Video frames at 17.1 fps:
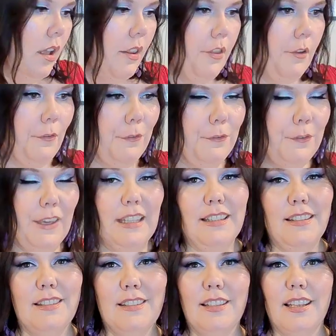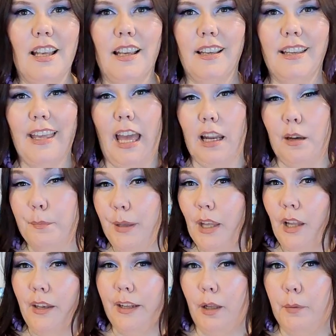the fit can be
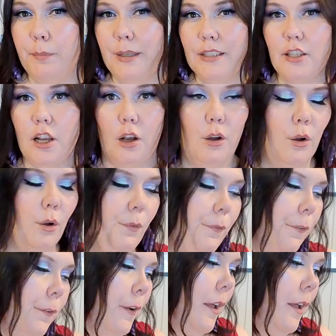a little bit off.